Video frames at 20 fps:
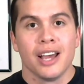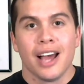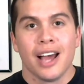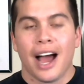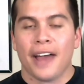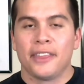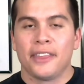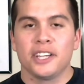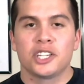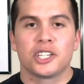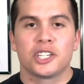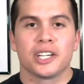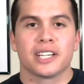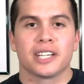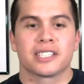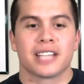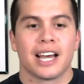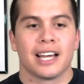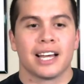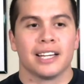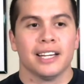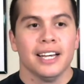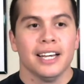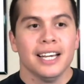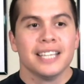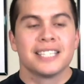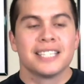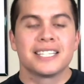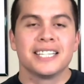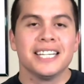I think she has that
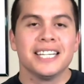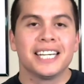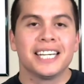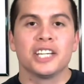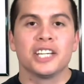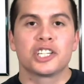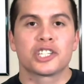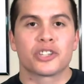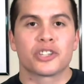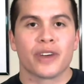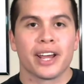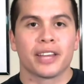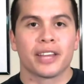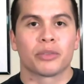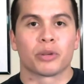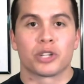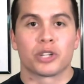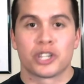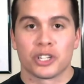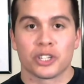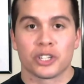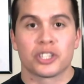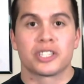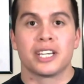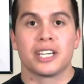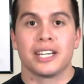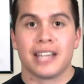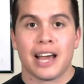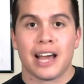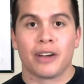sneaky strength where she'll
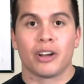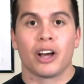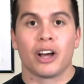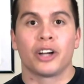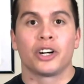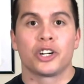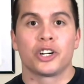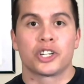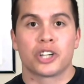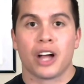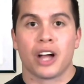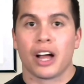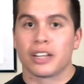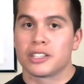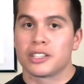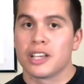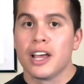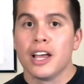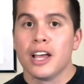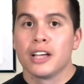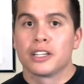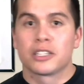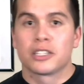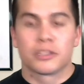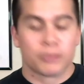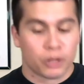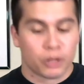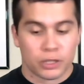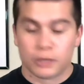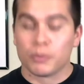sit down on her shots,
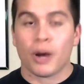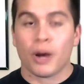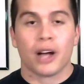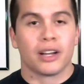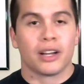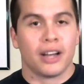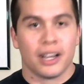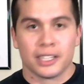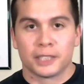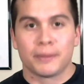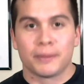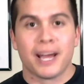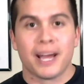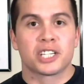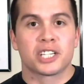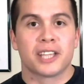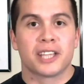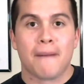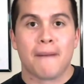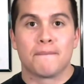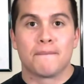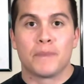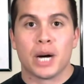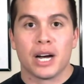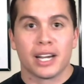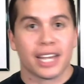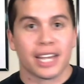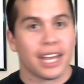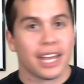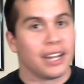smash that
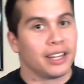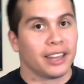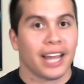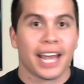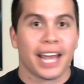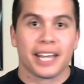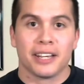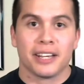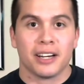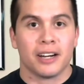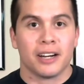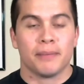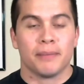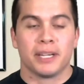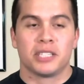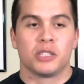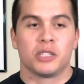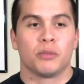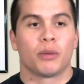bug, and light up Maycee